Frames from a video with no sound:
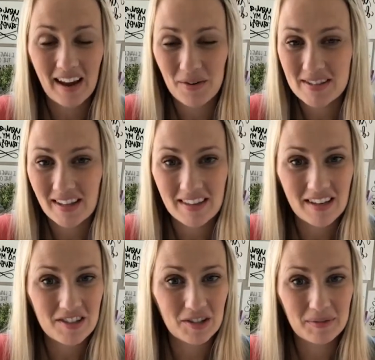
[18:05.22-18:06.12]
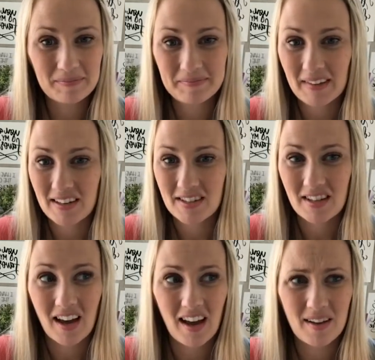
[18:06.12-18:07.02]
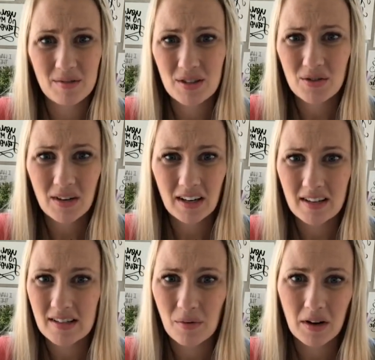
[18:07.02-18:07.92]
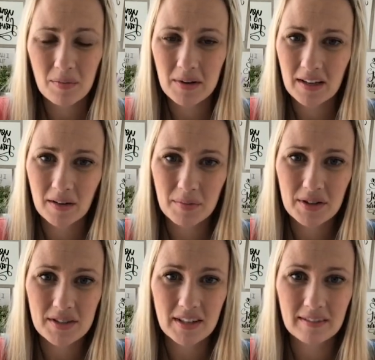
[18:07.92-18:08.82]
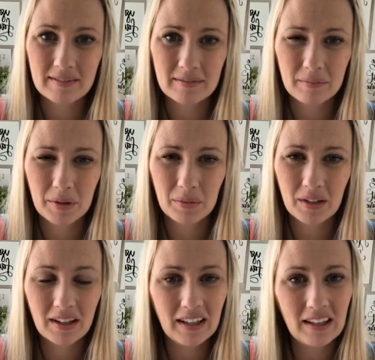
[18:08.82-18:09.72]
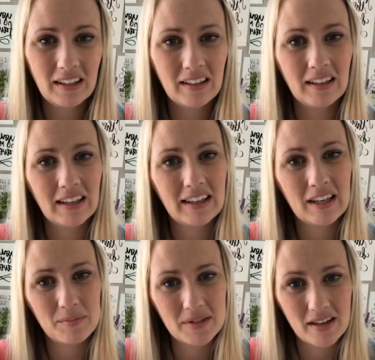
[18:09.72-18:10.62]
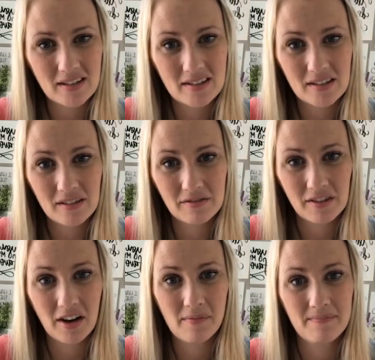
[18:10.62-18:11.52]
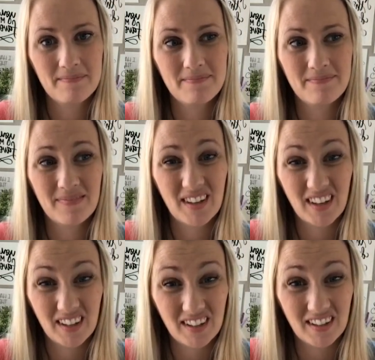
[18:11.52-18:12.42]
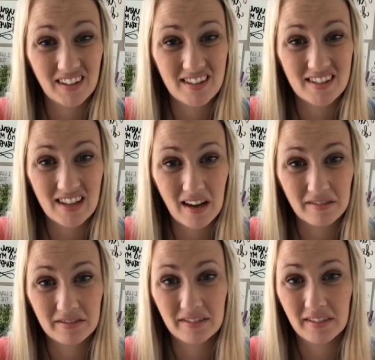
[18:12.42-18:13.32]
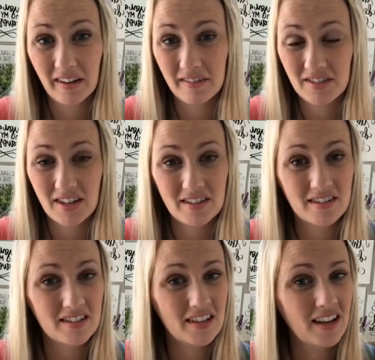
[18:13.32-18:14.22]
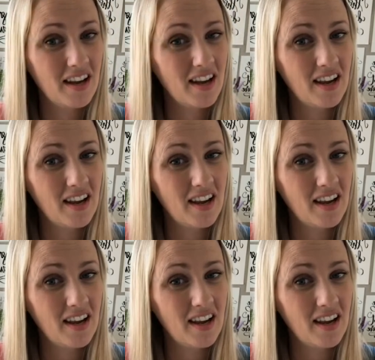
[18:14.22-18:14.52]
I always thought that too. I just thought I'm just doing it because I want to be a good person. But really, it keeps us from the good stuff of just